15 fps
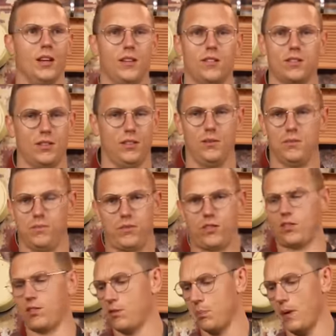It's
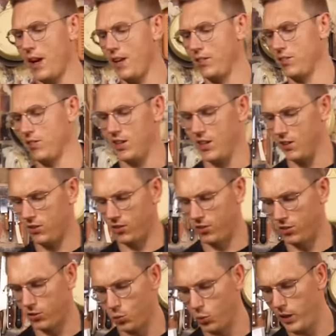spiced, it's
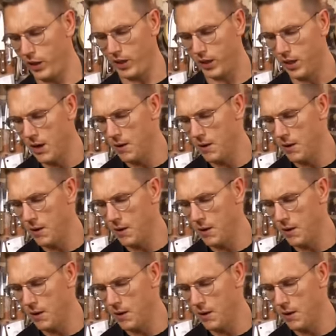sweet,